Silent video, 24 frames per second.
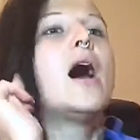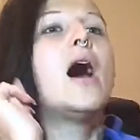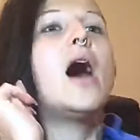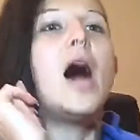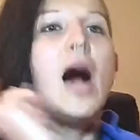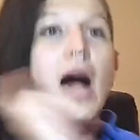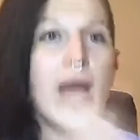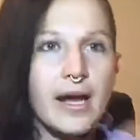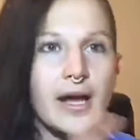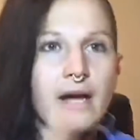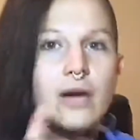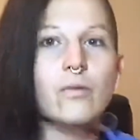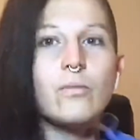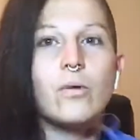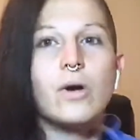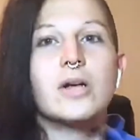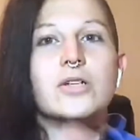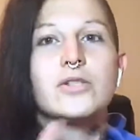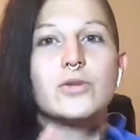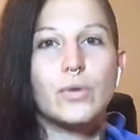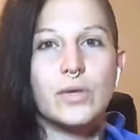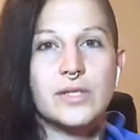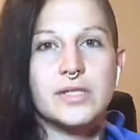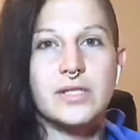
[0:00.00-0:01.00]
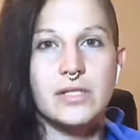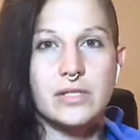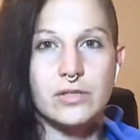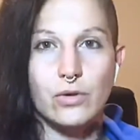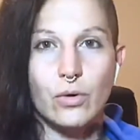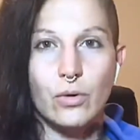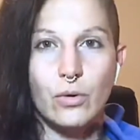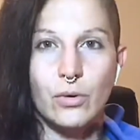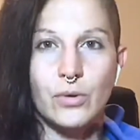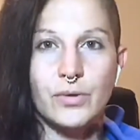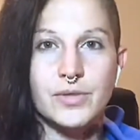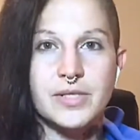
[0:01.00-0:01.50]
I got to work towards these
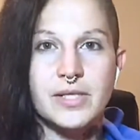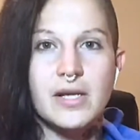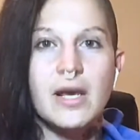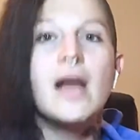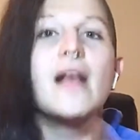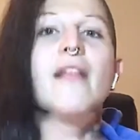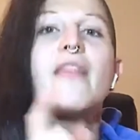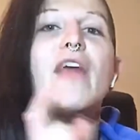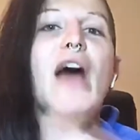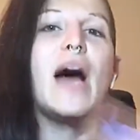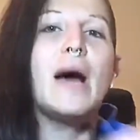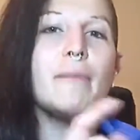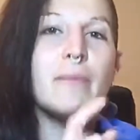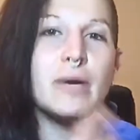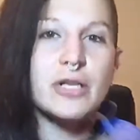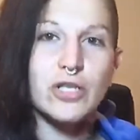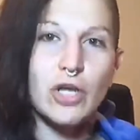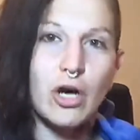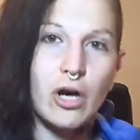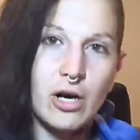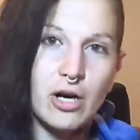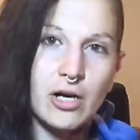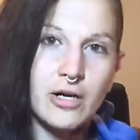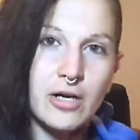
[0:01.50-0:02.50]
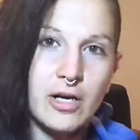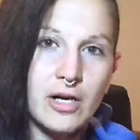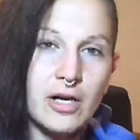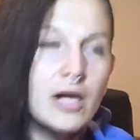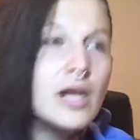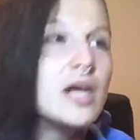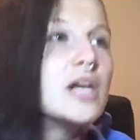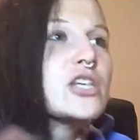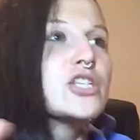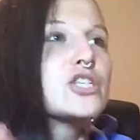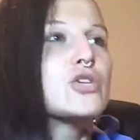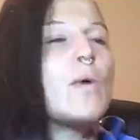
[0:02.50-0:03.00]
goals that much harder
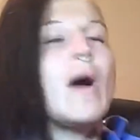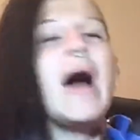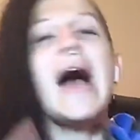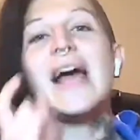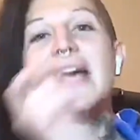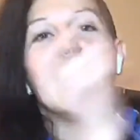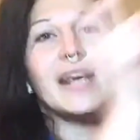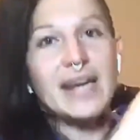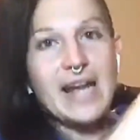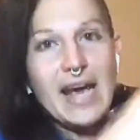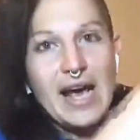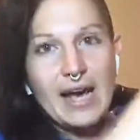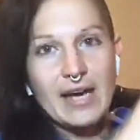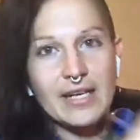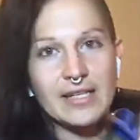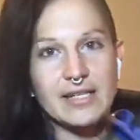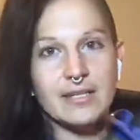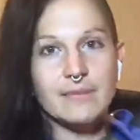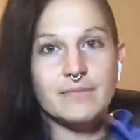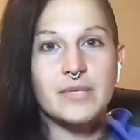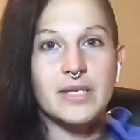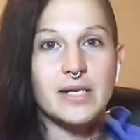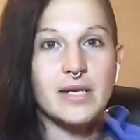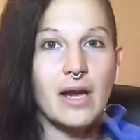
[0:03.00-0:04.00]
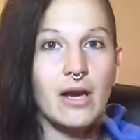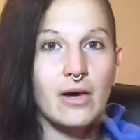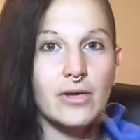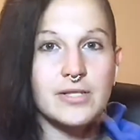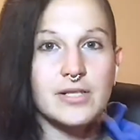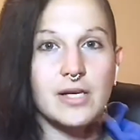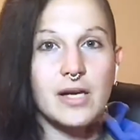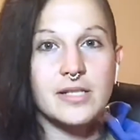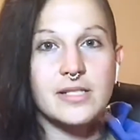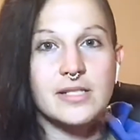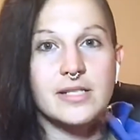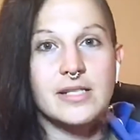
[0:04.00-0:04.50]
so I can add something else
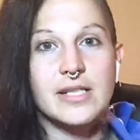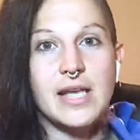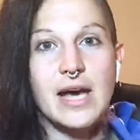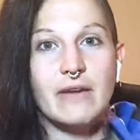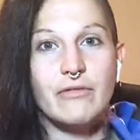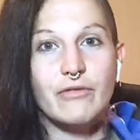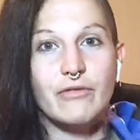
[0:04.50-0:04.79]
onto that